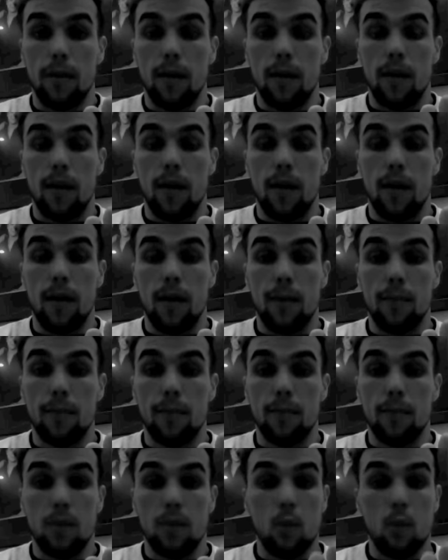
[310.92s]
But
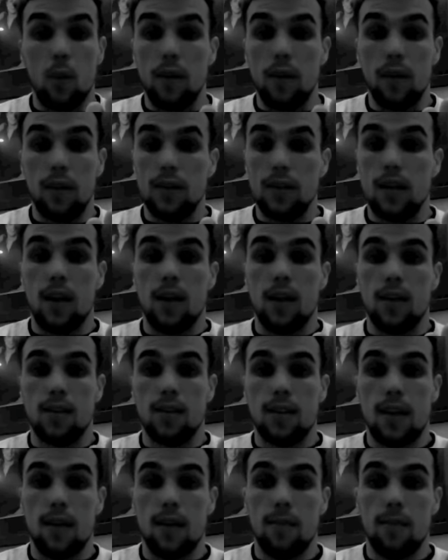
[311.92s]
they weigh exactly the
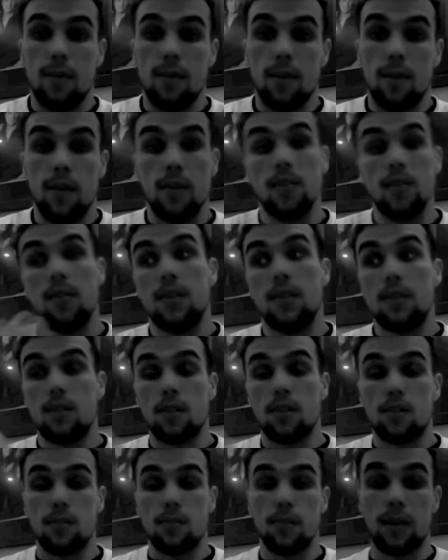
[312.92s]
same. So these
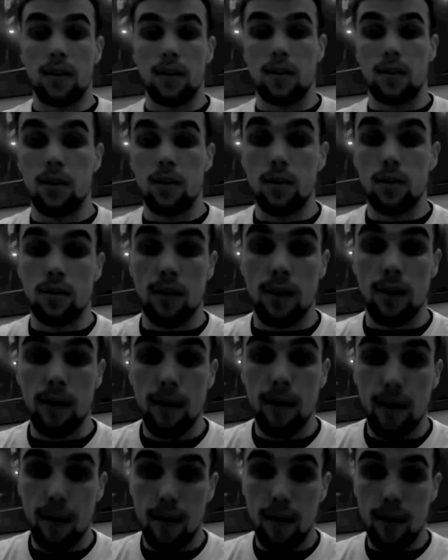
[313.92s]
guys are the Biggest Loser.
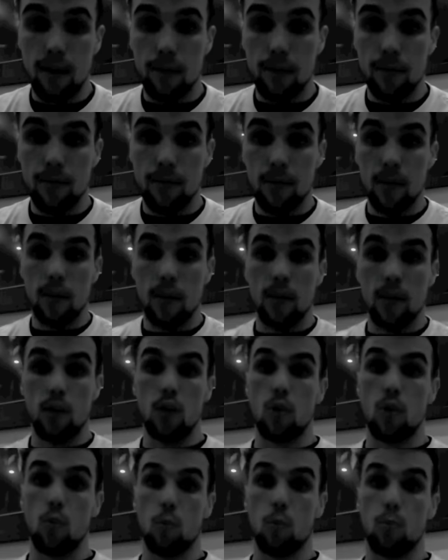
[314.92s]
They're
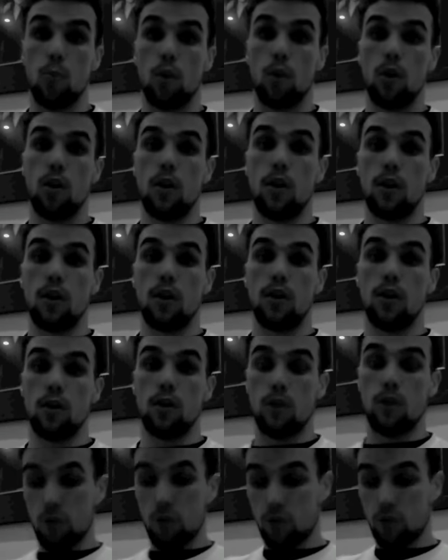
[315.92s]
not burning, you know,
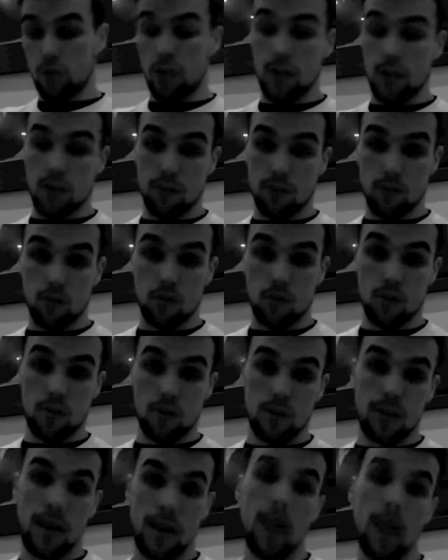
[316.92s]
they're not seeing as much on the
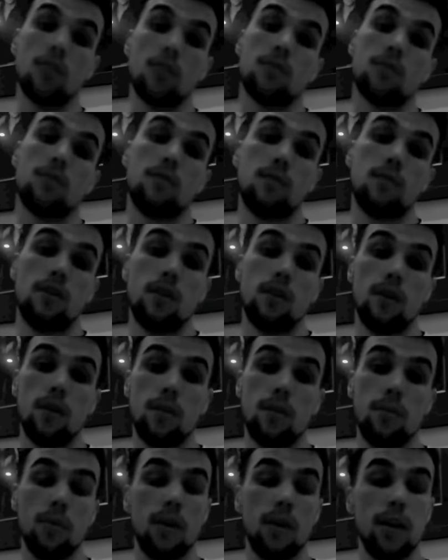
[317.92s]
scales,
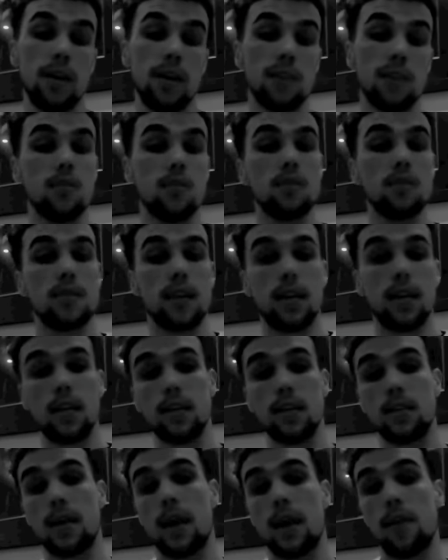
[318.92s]
but it's not taking
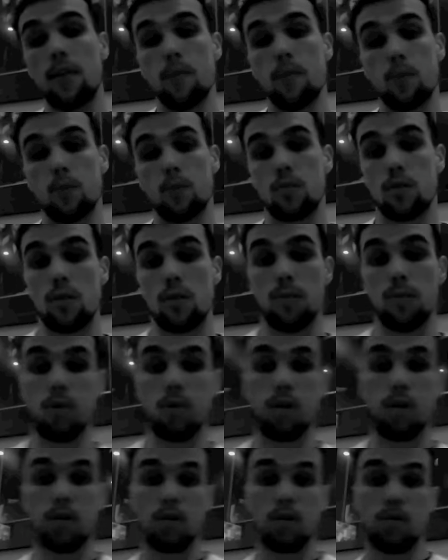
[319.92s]
into account the muscle that they're
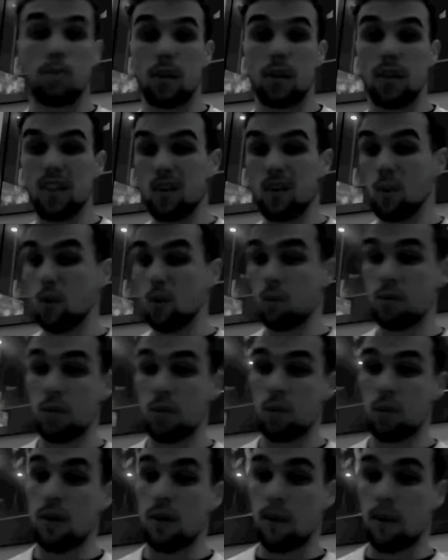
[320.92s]
putting onto the body, and they will be
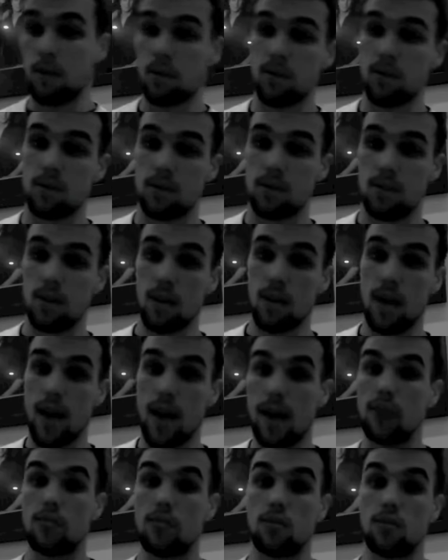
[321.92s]
doing that because the
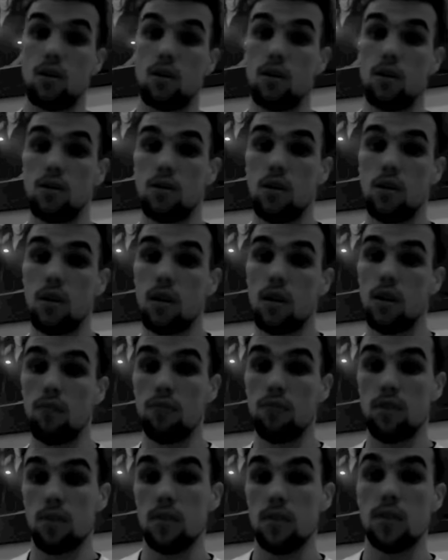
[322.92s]
exercise, the
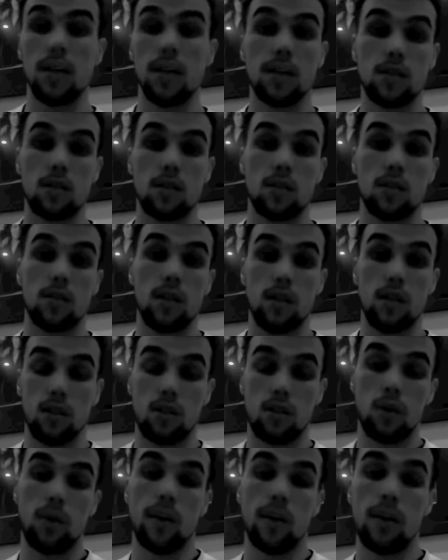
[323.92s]
resistance exercise that they're
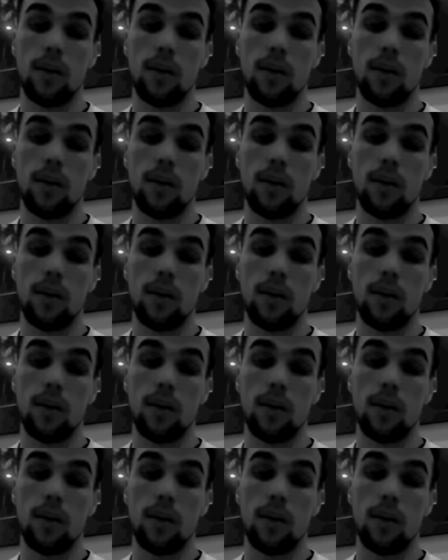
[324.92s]
doing,